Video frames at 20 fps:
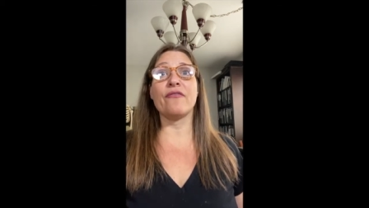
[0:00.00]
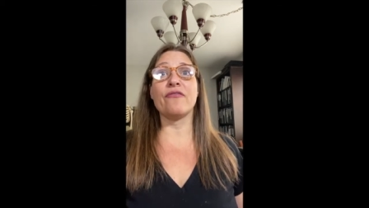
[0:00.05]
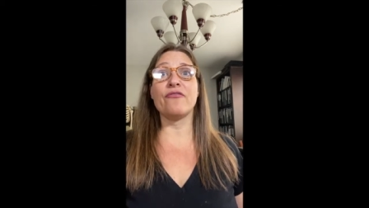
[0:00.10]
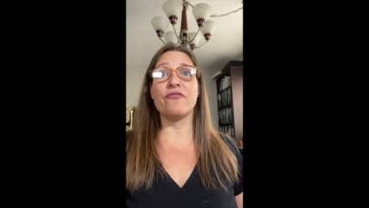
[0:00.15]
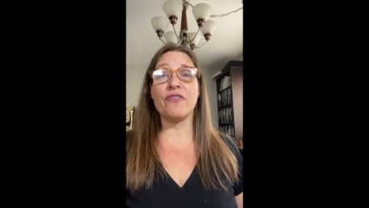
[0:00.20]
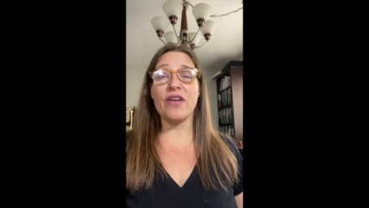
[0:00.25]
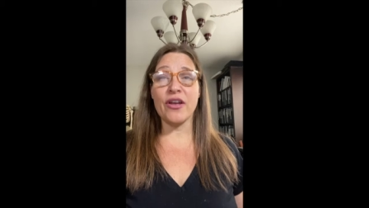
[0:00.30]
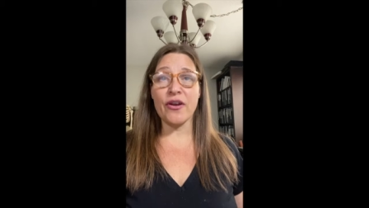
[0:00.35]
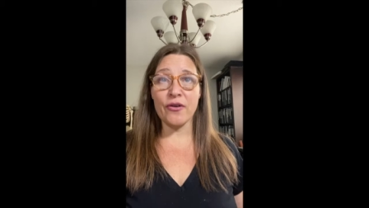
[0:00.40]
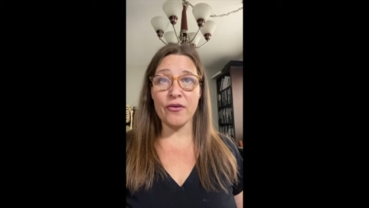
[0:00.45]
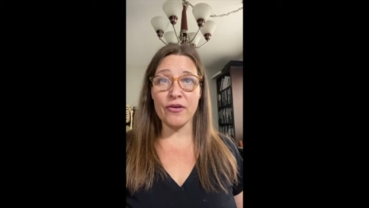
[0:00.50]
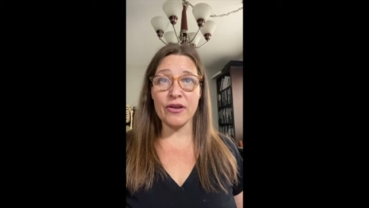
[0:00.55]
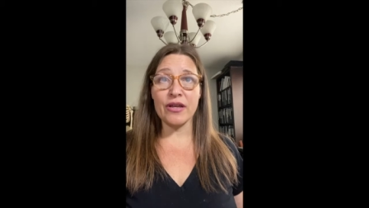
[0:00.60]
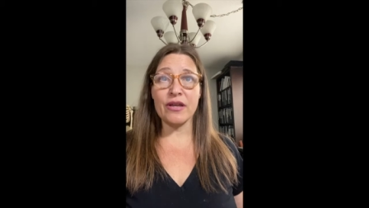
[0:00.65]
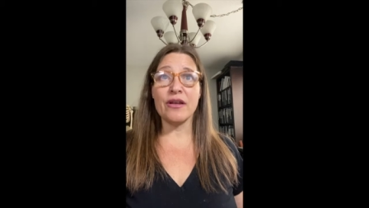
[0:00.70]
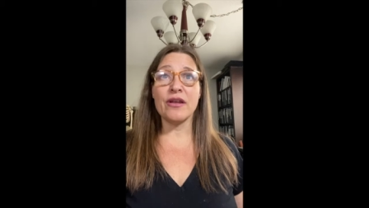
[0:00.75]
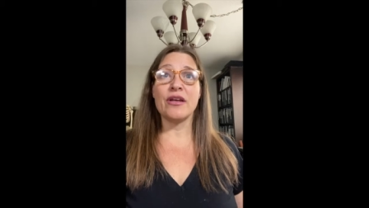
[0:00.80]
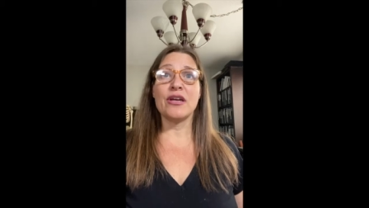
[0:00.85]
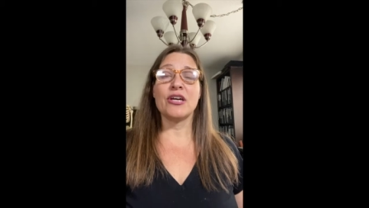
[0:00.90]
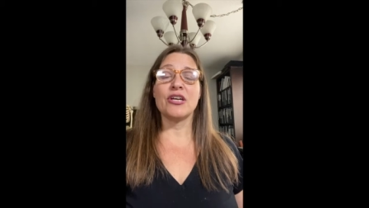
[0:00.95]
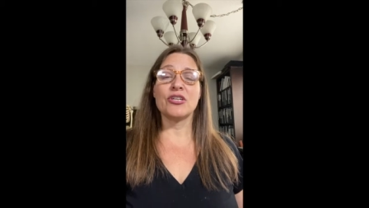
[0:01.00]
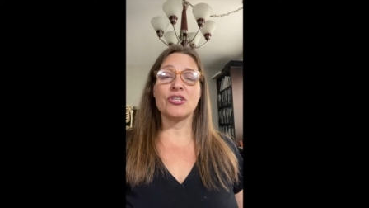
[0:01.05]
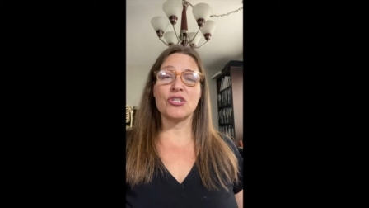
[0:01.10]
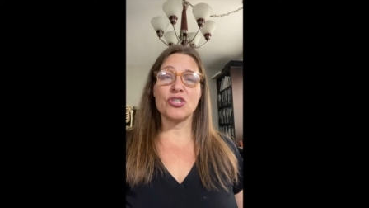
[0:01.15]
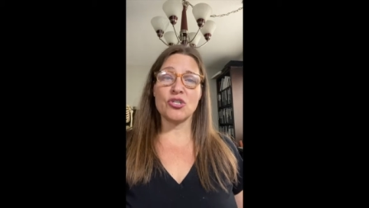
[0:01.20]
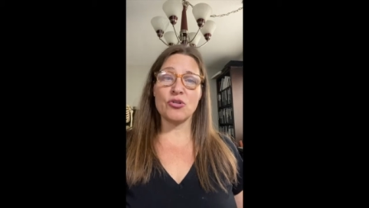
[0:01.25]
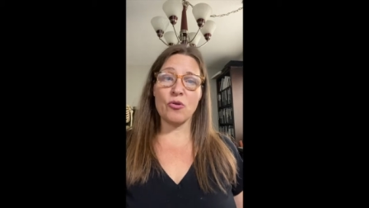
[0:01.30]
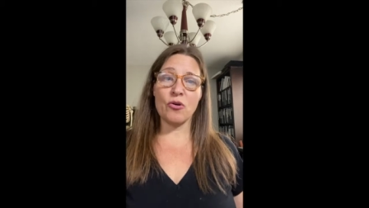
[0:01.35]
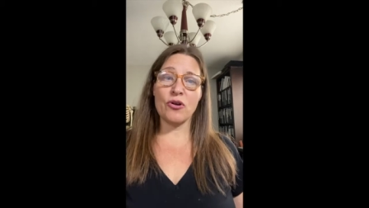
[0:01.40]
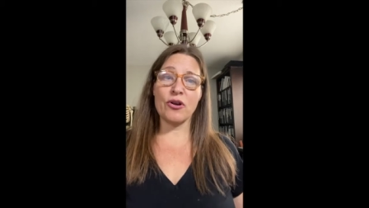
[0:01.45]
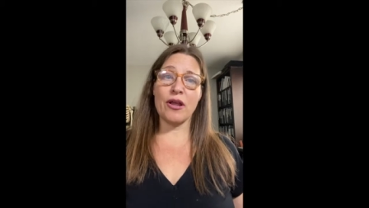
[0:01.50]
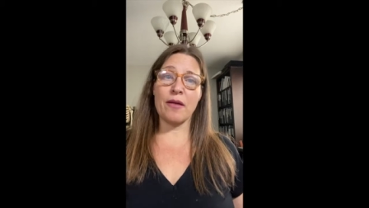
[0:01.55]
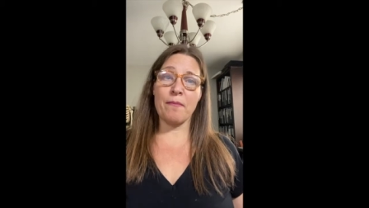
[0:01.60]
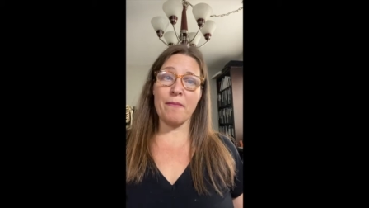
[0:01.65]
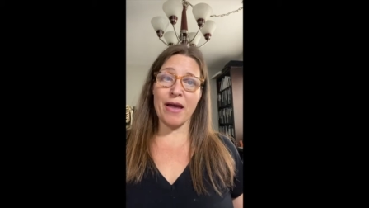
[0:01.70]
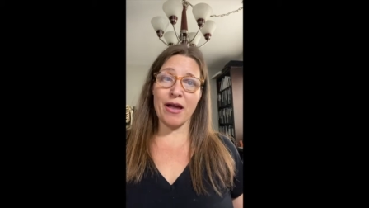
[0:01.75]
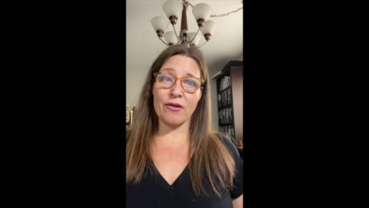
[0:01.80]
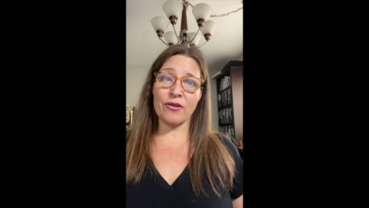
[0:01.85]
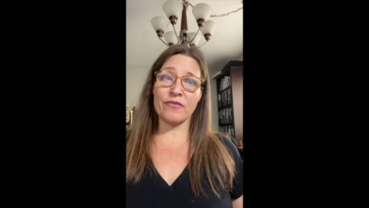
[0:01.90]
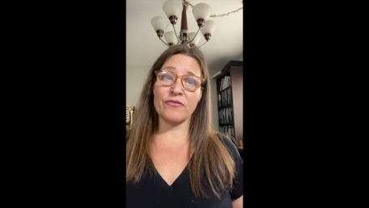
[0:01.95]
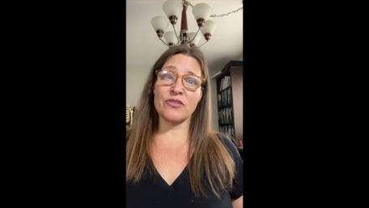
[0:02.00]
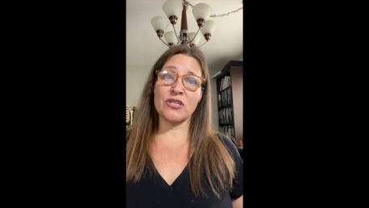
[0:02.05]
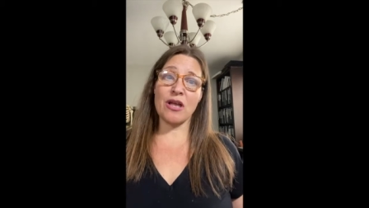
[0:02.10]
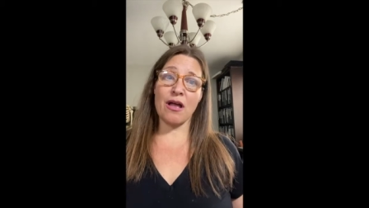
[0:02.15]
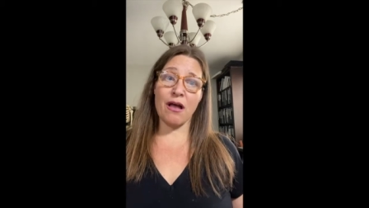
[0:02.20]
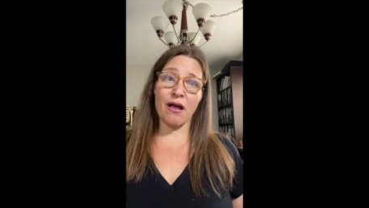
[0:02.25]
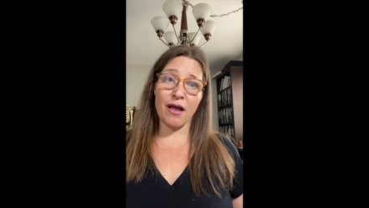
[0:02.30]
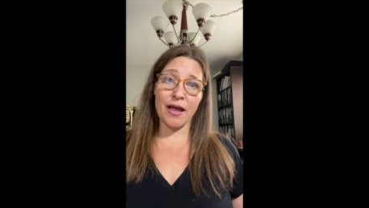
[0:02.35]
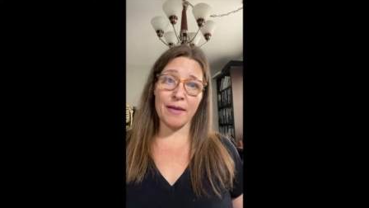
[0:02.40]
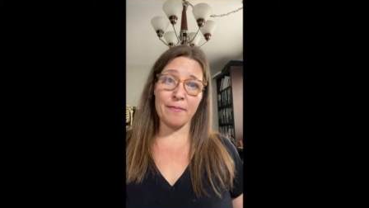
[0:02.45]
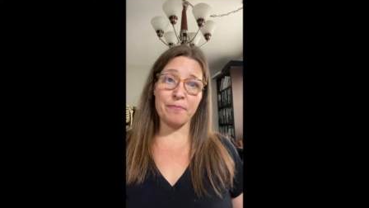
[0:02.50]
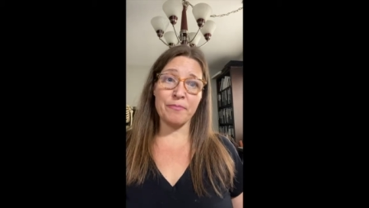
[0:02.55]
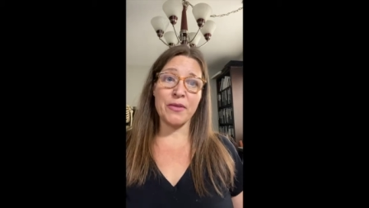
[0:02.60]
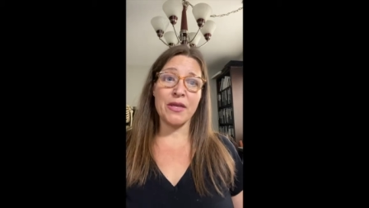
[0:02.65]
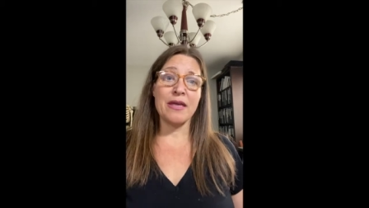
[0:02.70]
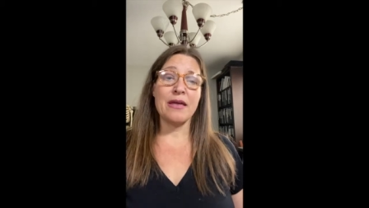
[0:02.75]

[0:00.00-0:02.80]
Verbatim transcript: very short amount of time